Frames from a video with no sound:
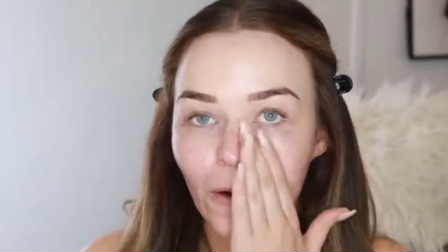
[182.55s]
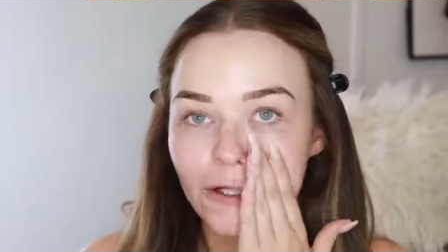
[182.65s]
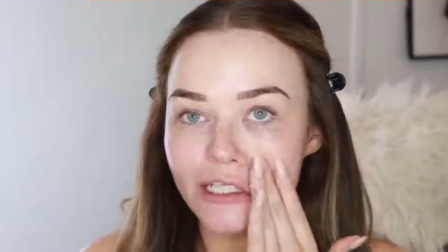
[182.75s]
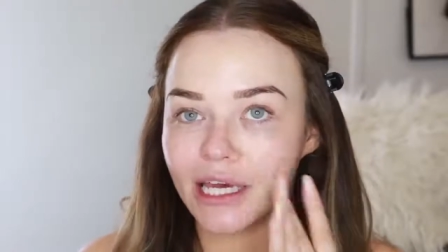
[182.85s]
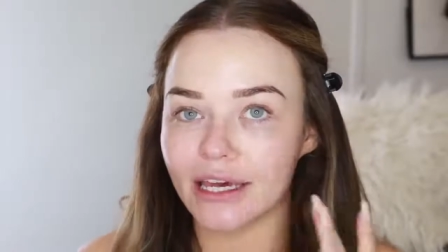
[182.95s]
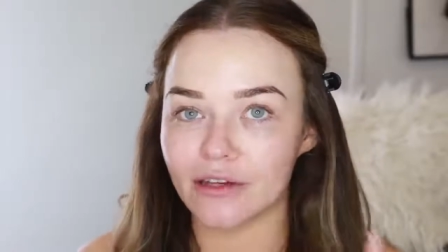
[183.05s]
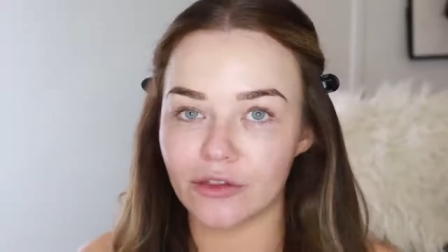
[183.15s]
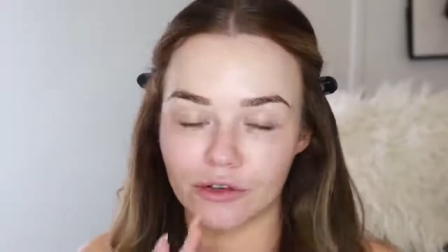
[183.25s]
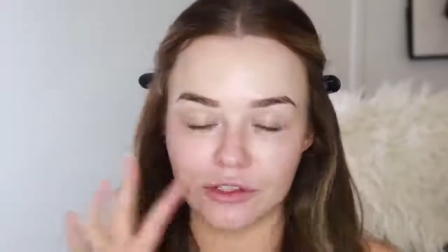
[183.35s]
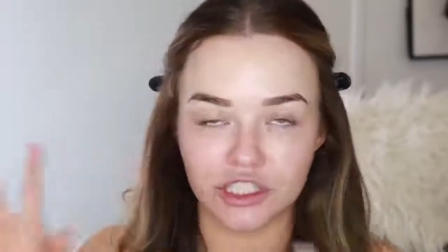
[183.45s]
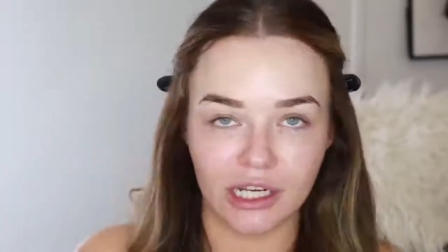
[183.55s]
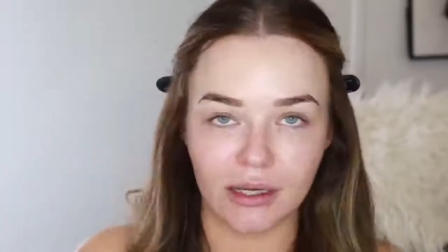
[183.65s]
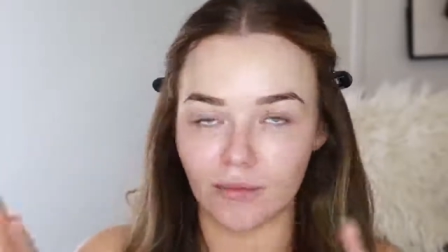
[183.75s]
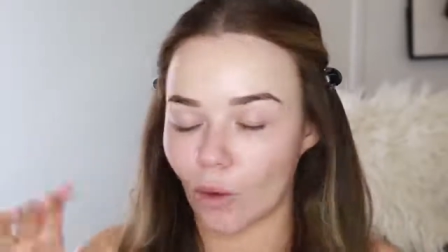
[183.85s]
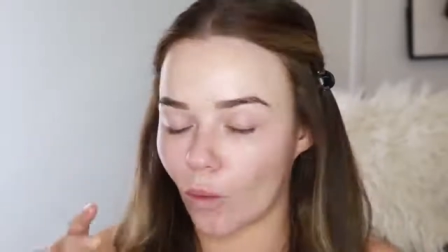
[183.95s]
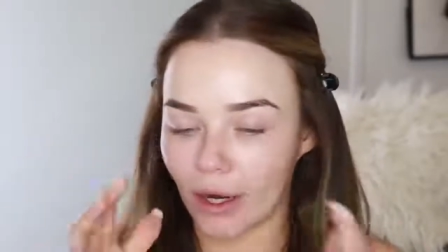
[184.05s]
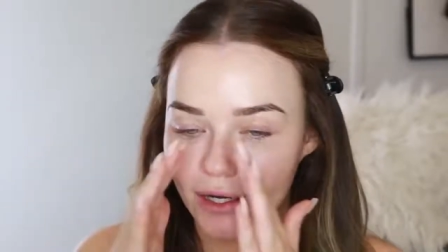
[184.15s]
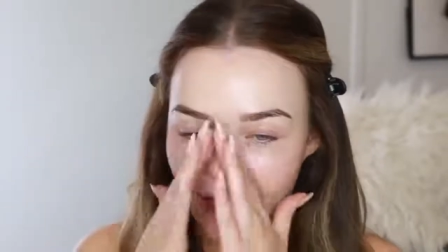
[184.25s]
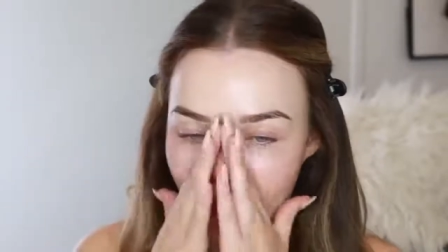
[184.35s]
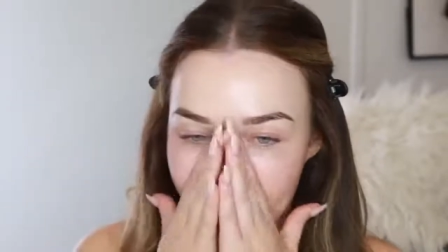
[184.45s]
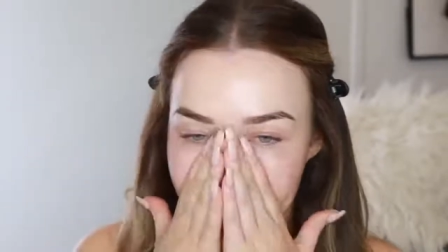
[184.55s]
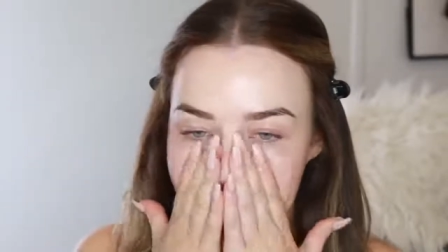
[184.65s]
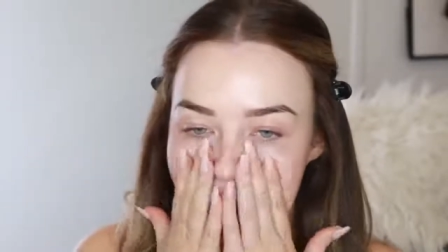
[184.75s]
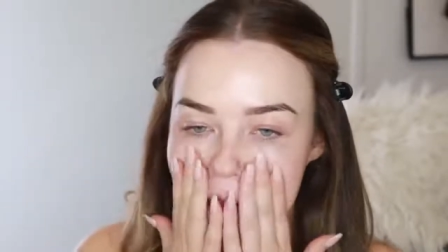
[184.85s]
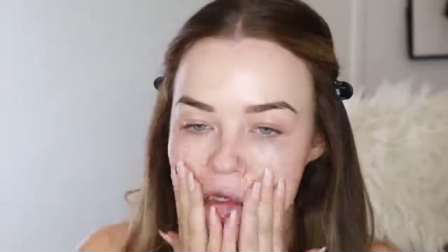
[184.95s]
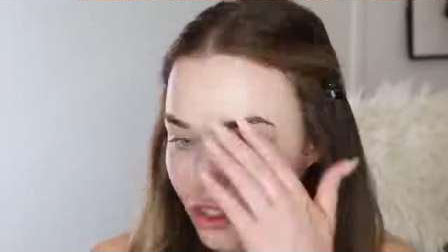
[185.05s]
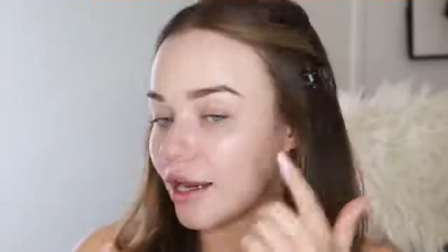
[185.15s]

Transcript: all day through gym, work, everything.